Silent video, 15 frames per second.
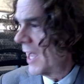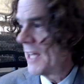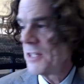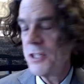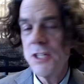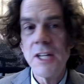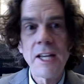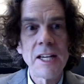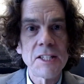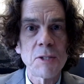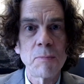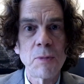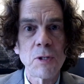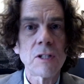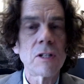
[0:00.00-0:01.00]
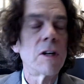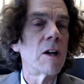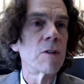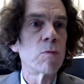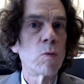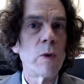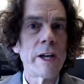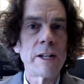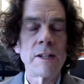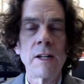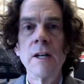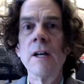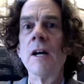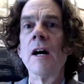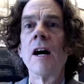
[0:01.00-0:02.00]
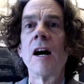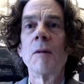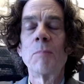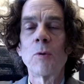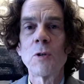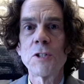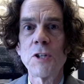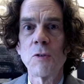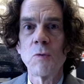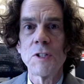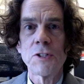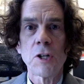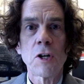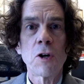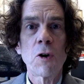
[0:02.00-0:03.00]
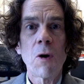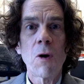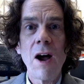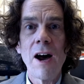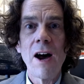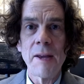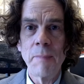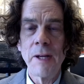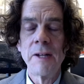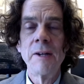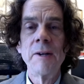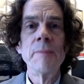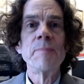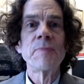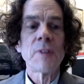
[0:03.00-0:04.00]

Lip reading: and she has a book called When Abortion Was a Crime,